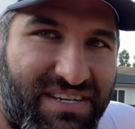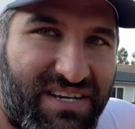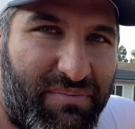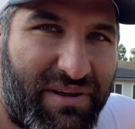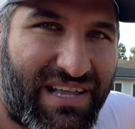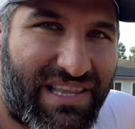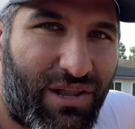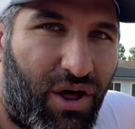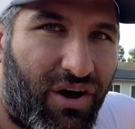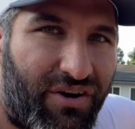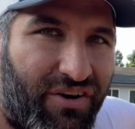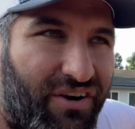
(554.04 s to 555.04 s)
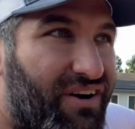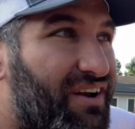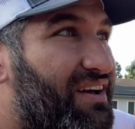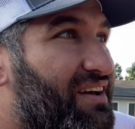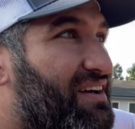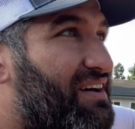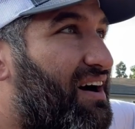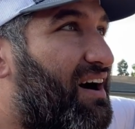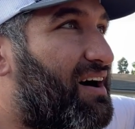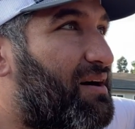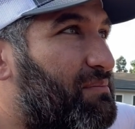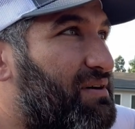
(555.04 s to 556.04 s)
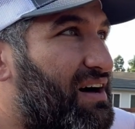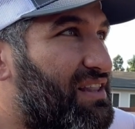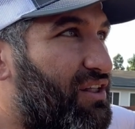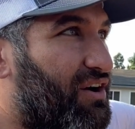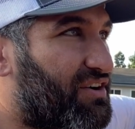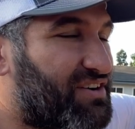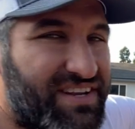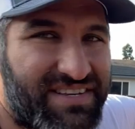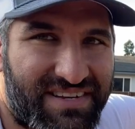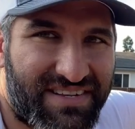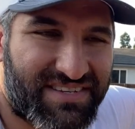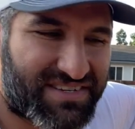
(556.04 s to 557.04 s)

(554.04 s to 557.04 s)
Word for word: going to be a longer, um, a longer distance.